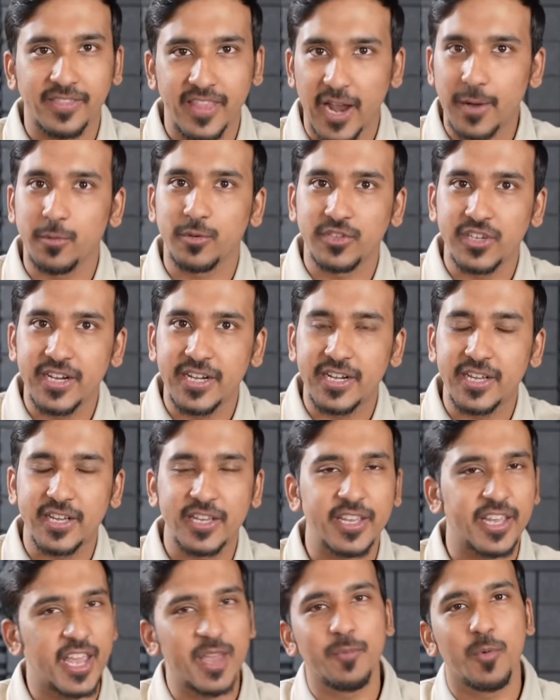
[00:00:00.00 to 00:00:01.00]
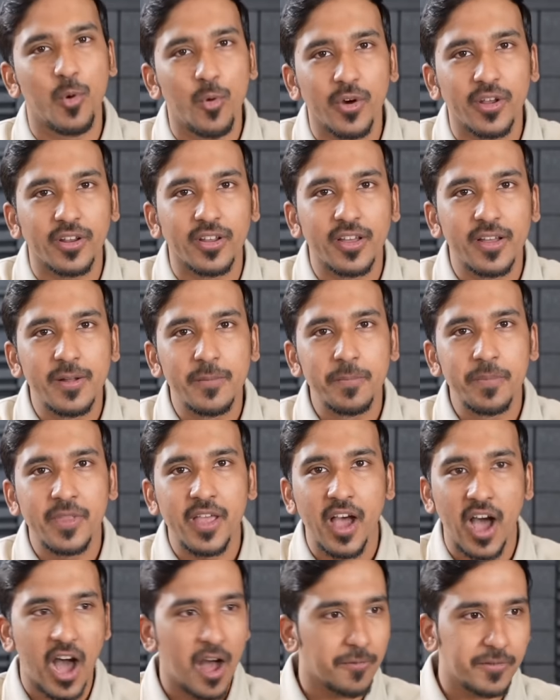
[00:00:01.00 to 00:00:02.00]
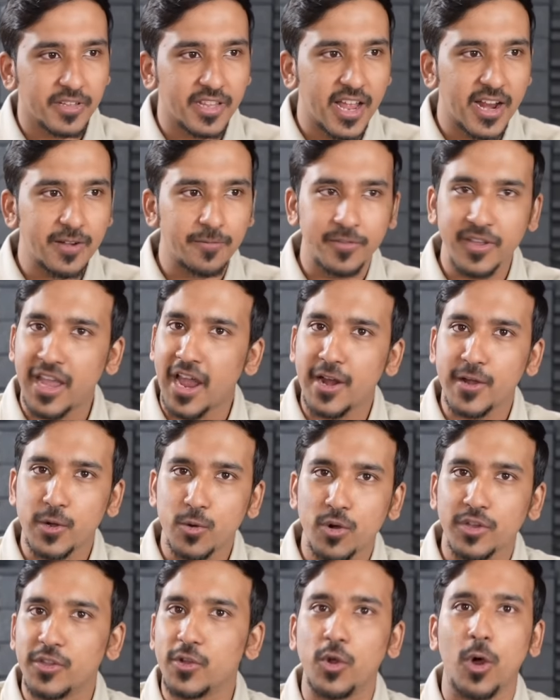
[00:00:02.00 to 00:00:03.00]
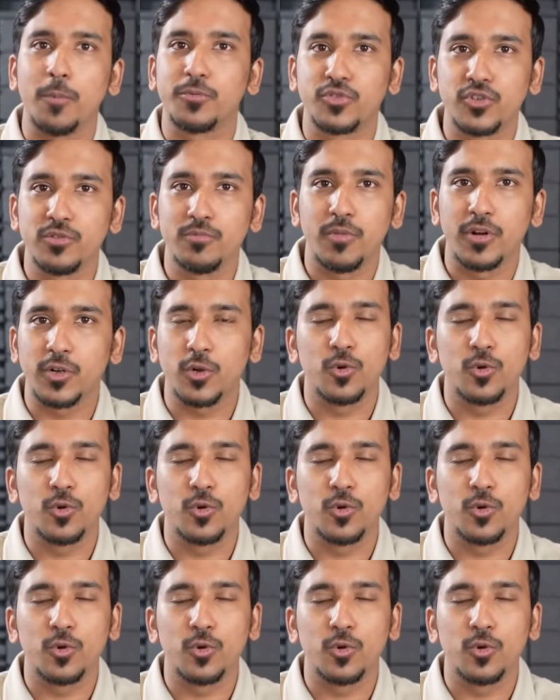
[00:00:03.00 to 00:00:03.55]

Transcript: and that was it, game over. After that, we had no other option